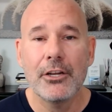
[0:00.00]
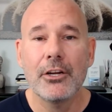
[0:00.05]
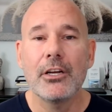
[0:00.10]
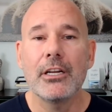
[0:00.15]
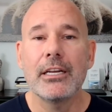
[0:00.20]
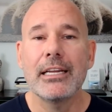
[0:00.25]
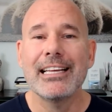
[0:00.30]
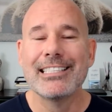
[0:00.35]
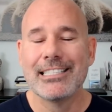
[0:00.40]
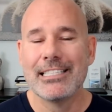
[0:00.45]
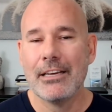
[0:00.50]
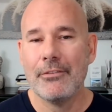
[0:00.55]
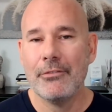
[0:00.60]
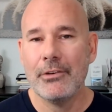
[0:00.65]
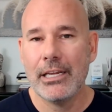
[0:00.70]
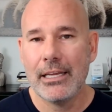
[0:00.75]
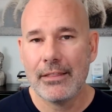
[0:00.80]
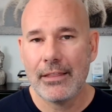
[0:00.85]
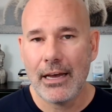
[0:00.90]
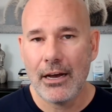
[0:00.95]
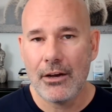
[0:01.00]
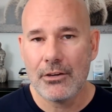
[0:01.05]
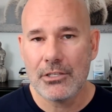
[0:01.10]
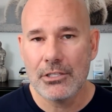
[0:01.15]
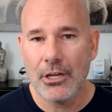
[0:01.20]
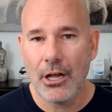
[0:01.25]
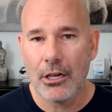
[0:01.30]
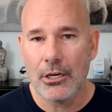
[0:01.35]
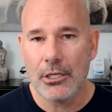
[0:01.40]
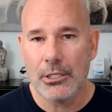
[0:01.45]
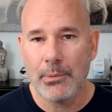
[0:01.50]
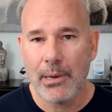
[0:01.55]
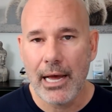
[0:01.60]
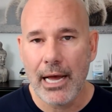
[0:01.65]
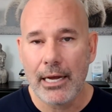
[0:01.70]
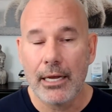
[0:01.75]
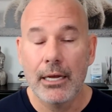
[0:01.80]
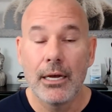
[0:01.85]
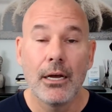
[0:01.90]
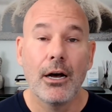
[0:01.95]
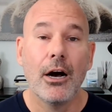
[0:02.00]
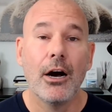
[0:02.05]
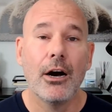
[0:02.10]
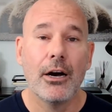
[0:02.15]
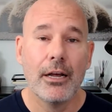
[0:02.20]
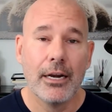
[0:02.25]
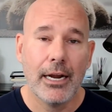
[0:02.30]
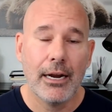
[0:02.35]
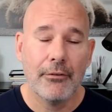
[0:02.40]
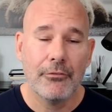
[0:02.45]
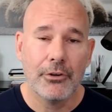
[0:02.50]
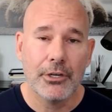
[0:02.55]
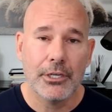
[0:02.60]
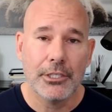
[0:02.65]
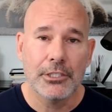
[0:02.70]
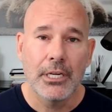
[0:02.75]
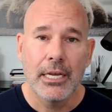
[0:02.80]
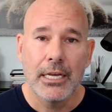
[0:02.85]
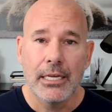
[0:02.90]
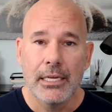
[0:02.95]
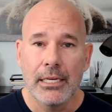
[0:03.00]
You're going to get $78,000 back on average.